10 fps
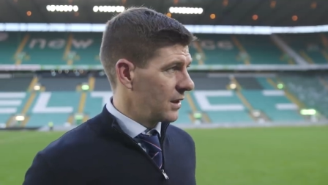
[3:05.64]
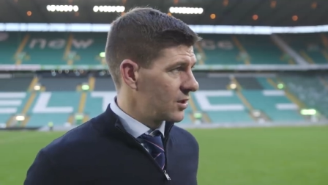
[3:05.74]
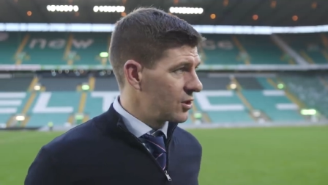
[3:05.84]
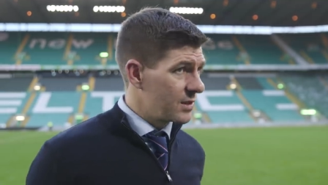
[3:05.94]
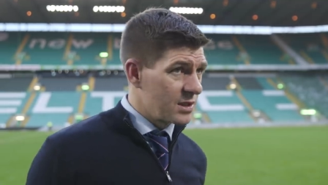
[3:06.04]
Yeah,
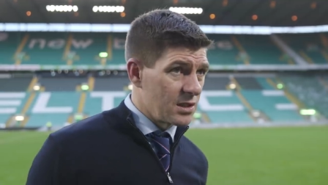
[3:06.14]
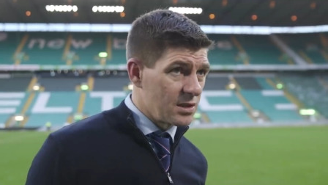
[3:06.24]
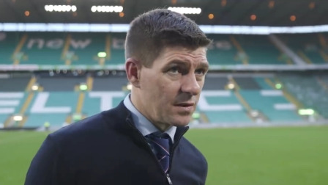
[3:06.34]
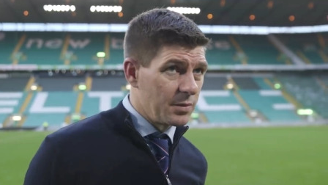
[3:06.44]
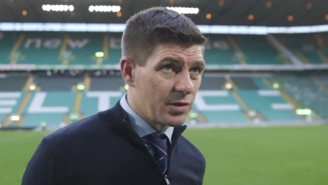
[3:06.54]
two
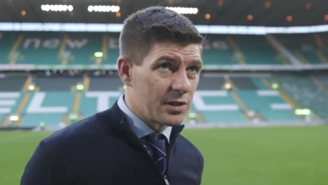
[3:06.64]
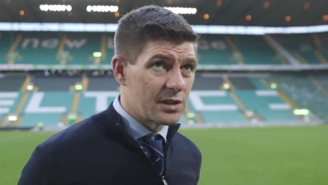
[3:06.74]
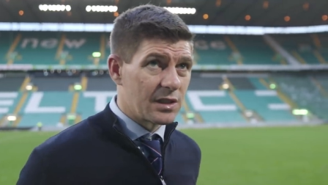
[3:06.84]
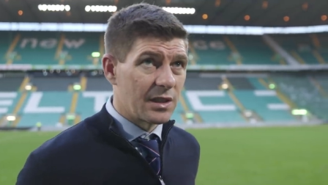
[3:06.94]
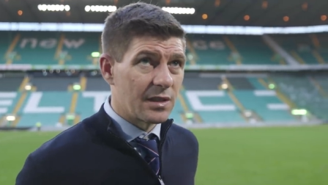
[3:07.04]
assists for
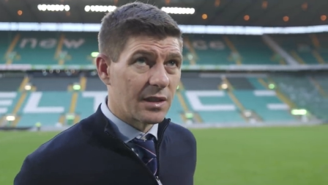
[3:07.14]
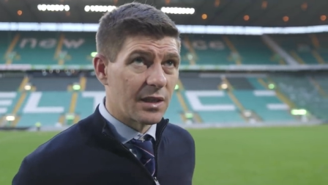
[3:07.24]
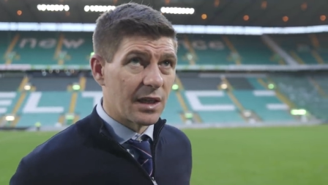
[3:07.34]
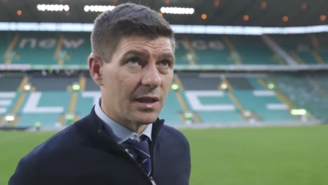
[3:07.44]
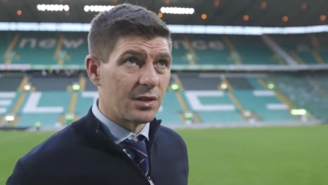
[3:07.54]
Bournemouth today. I think,
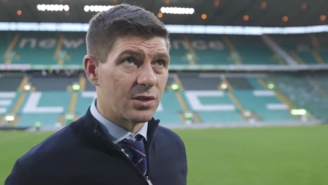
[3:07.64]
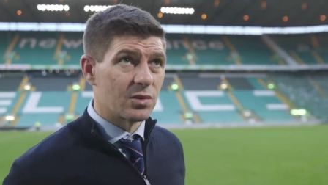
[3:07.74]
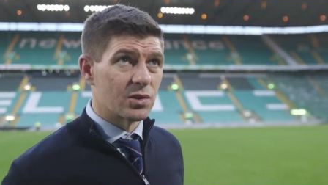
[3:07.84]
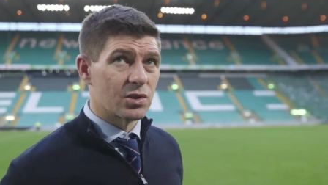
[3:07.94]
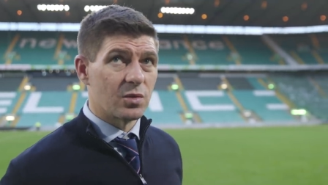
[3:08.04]
again, he
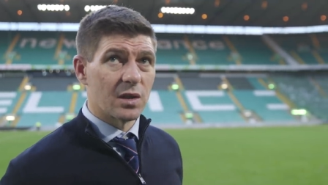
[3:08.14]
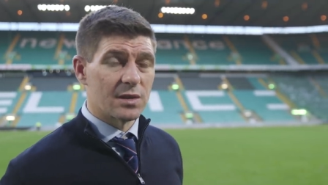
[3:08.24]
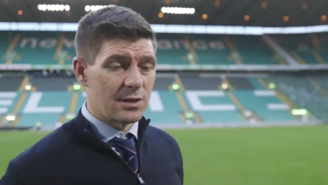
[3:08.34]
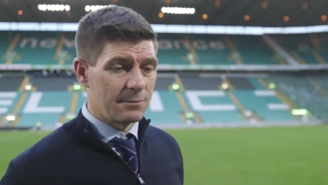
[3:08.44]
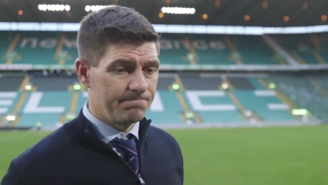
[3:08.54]
shows his
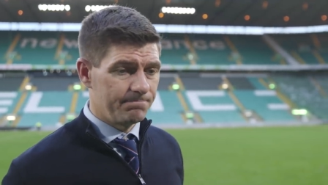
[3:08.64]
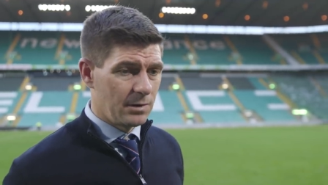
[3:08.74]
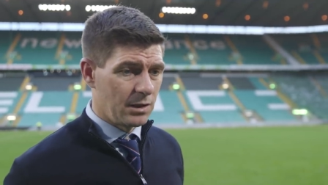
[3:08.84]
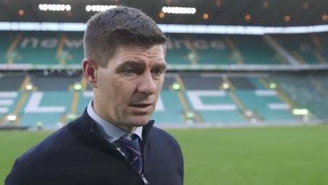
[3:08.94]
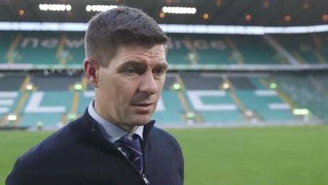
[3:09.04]
quality.
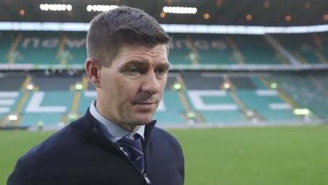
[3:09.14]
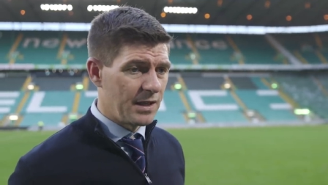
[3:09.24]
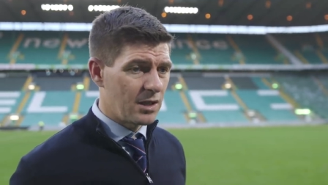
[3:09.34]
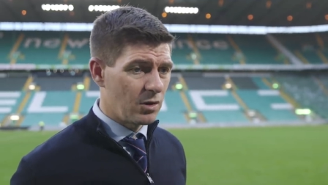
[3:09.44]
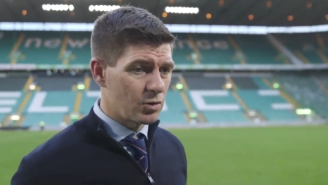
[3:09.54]

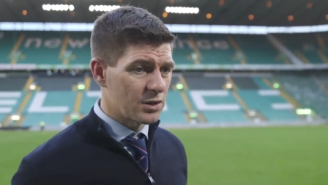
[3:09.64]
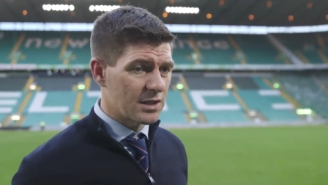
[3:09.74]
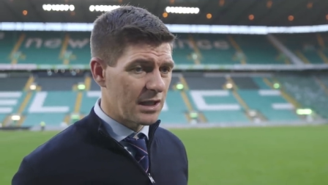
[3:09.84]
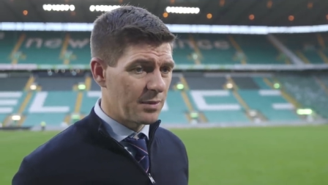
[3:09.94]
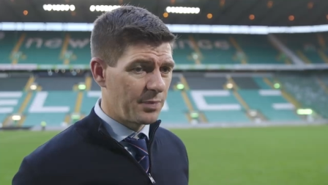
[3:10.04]
Nico's the
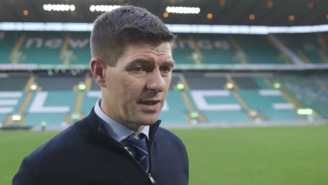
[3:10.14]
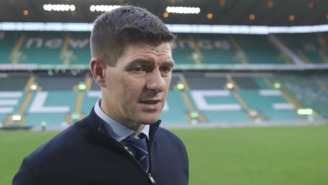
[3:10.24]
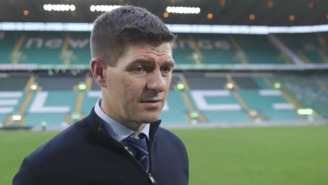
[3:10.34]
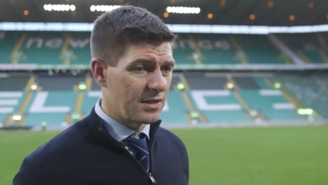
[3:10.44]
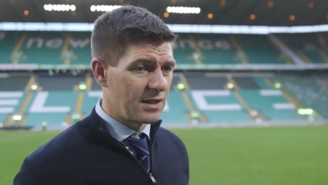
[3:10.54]
type of
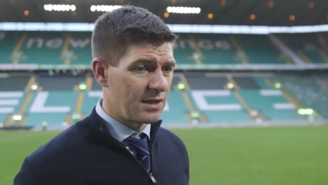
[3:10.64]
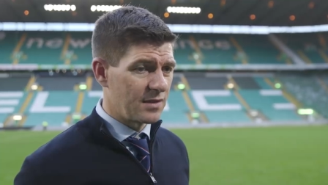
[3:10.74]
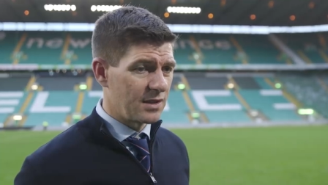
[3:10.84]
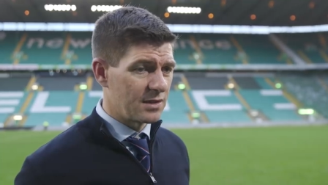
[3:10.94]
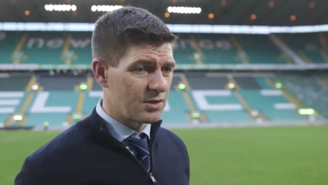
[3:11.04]
person,
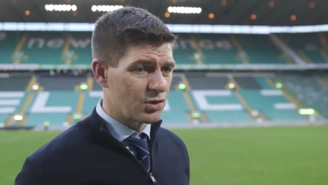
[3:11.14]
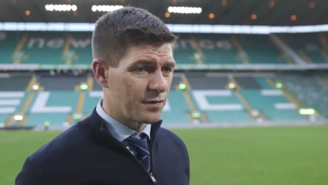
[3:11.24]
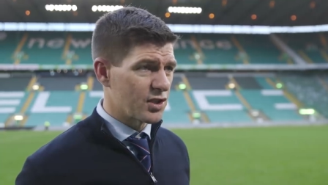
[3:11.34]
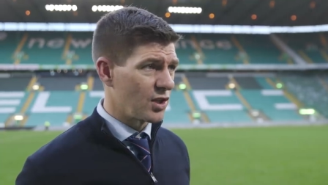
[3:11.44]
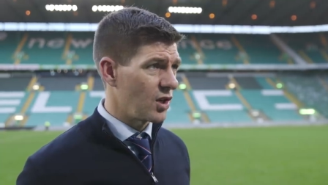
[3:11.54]
if he
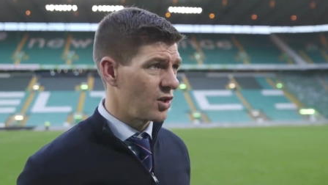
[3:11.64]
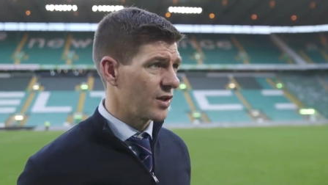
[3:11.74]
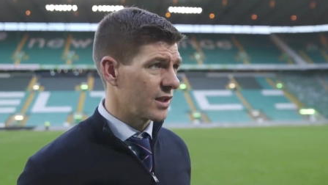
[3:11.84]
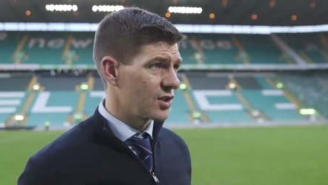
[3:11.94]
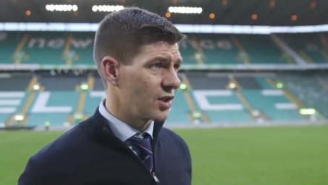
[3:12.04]
suffers a knock
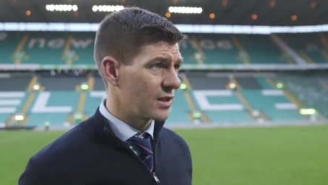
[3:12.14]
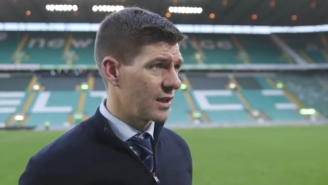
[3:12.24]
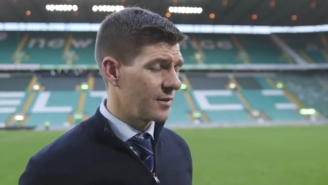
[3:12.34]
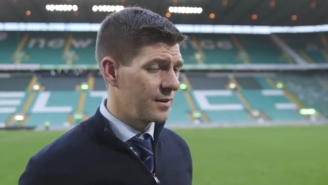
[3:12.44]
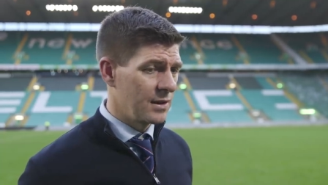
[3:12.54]
or gets knocked
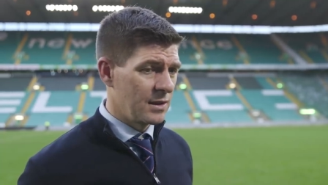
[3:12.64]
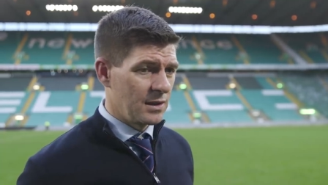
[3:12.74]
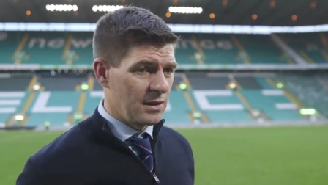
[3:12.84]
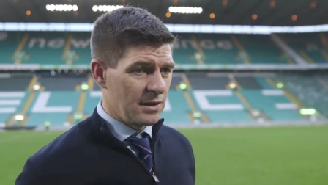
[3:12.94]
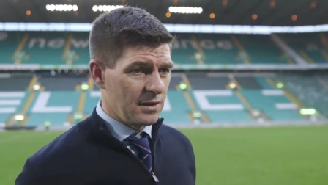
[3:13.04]
down,
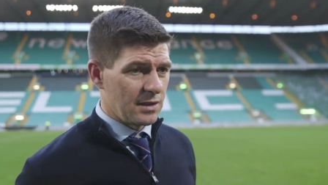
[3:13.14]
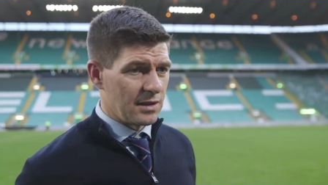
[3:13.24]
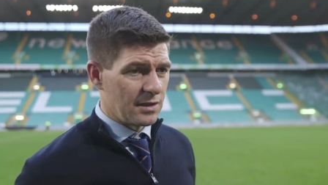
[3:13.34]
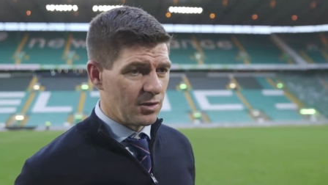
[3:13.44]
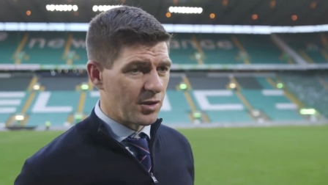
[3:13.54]

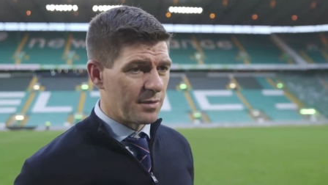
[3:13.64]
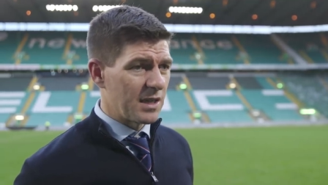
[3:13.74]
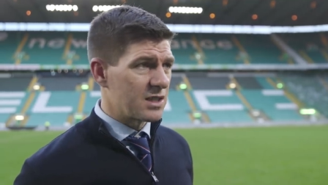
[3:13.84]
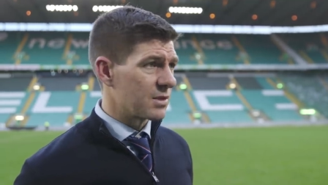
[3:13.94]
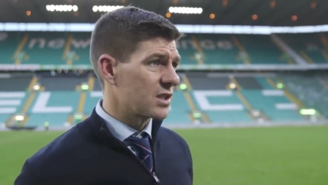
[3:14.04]
or he
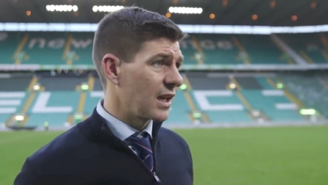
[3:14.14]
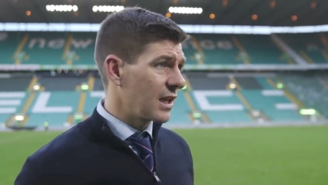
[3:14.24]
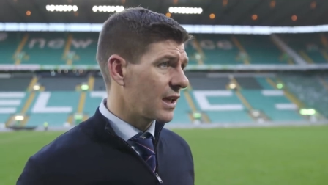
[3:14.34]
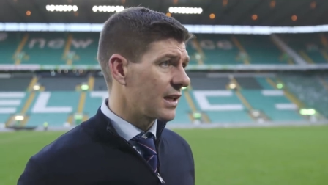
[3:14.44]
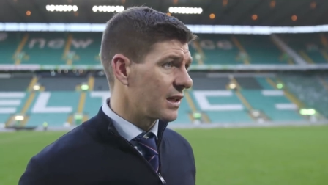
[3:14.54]
makes a
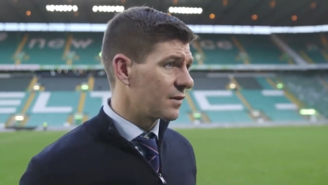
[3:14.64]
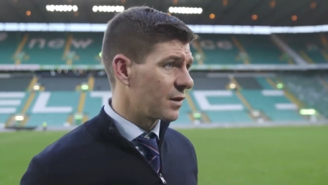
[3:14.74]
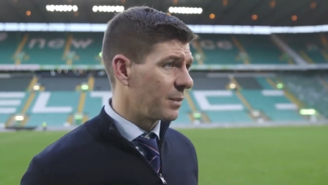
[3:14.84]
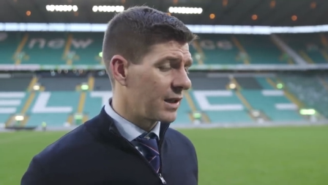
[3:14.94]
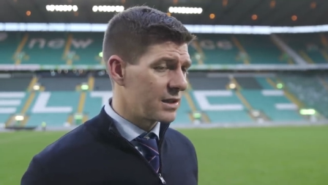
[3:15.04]
mistake like he did
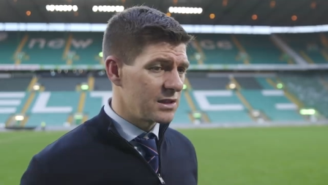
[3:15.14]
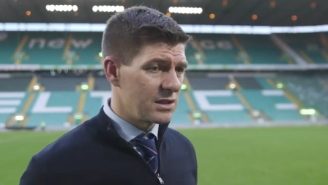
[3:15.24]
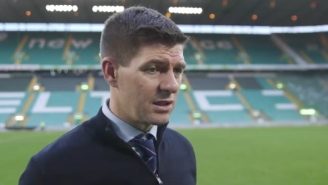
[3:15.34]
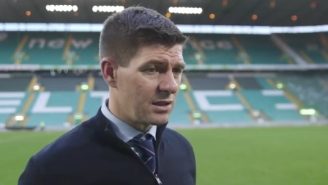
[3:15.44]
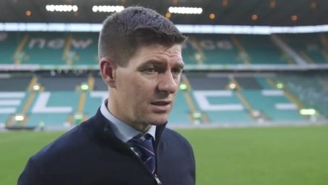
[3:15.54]
for the penalty,